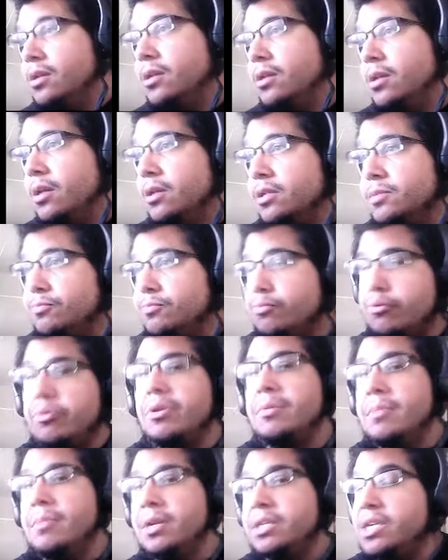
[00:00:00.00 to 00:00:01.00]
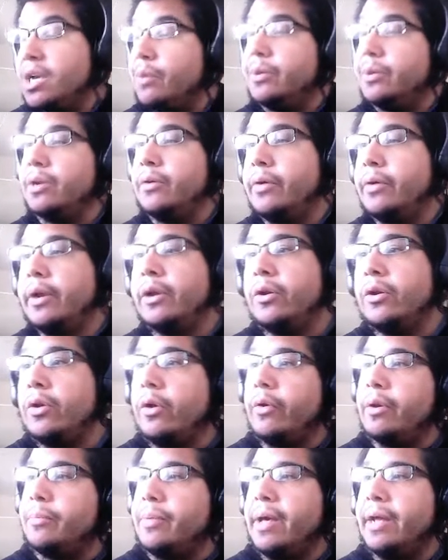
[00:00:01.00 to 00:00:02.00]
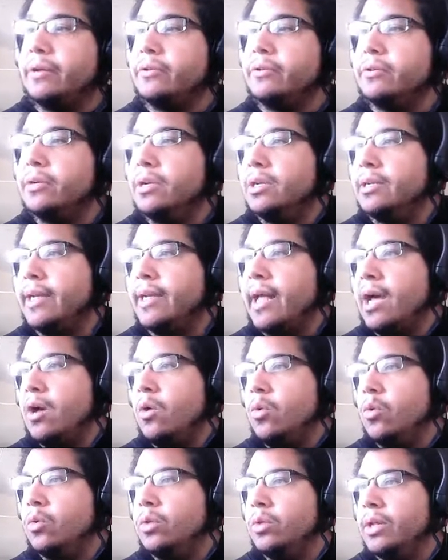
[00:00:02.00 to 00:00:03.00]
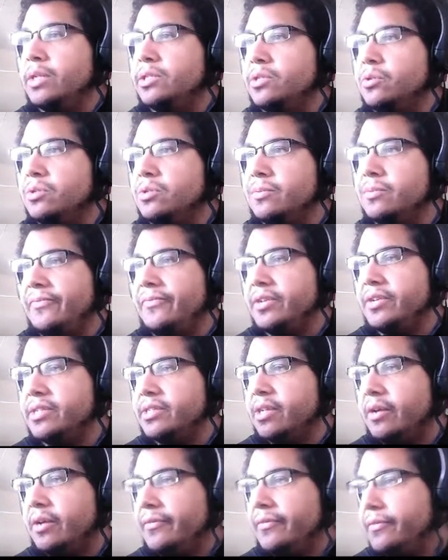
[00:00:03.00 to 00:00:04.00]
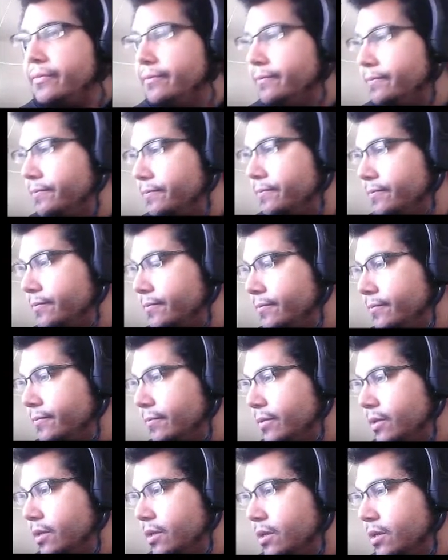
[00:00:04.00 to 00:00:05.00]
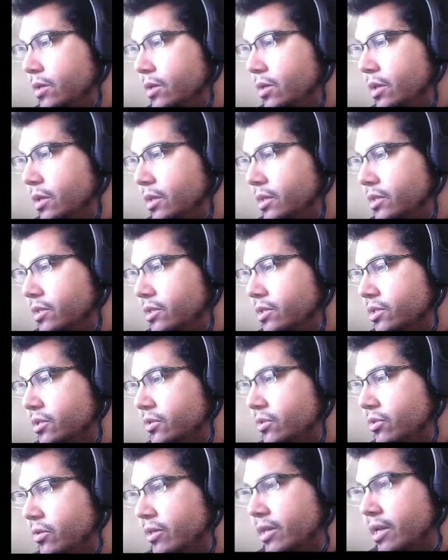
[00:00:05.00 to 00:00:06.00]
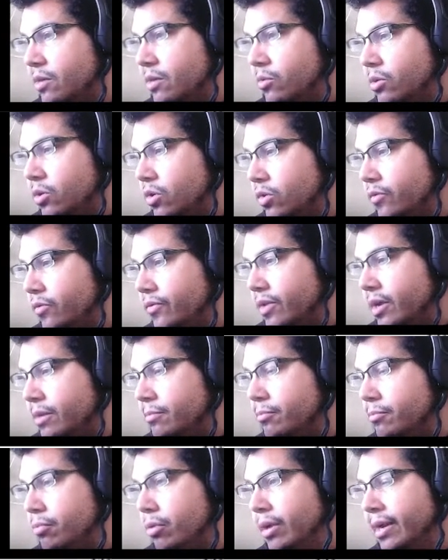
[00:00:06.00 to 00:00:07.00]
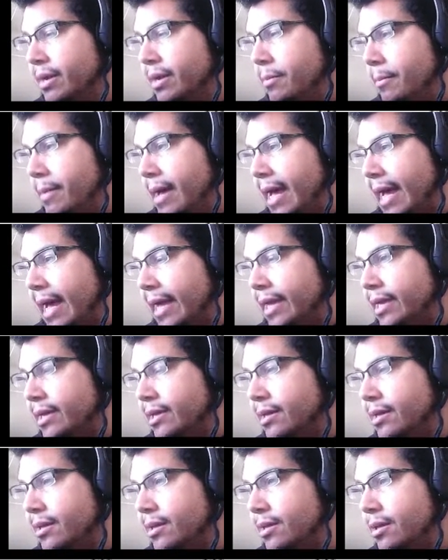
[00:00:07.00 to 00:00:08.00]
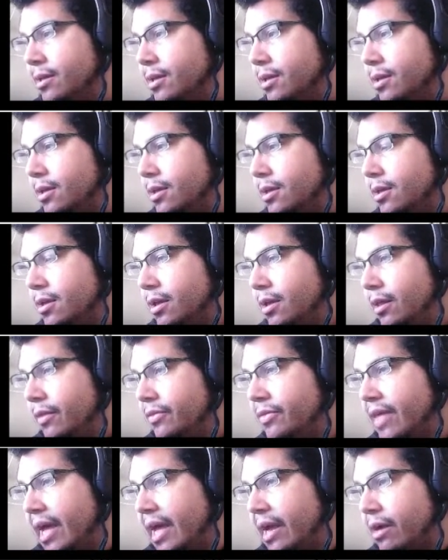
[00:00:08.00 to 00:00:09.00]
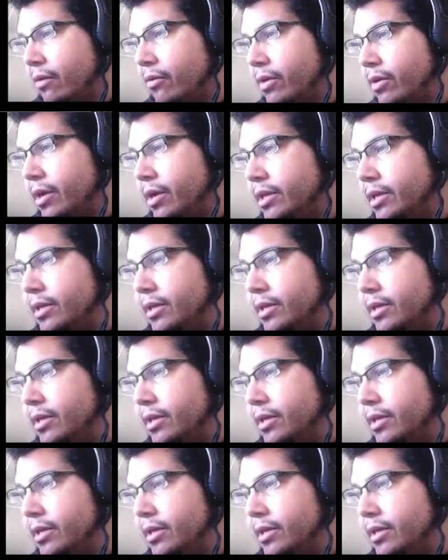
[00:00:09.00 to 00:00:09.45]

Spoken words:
It's pretty much how we create our grid pattern. Now let's do some fun stuff. All right, let's turn that one off and bring back that grid.